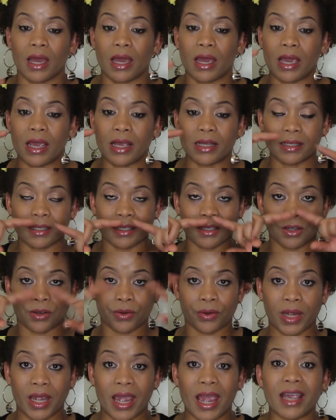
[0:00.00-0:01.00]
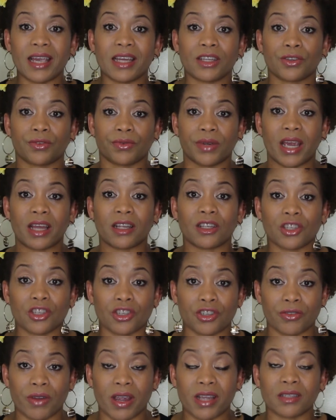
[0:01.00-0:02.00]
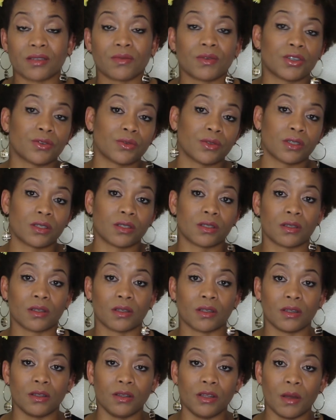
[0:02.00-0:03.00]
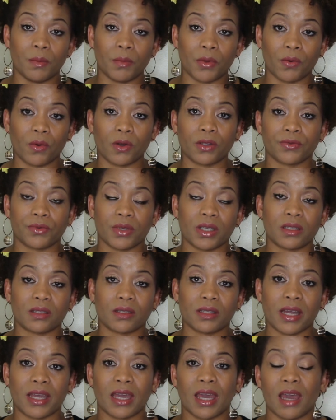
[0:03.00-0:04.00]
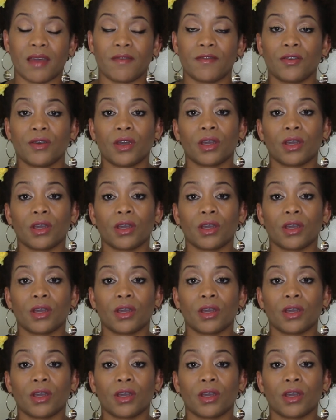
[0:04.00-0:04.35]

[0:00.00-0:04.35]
it creates stress, which was number one reason I gave you.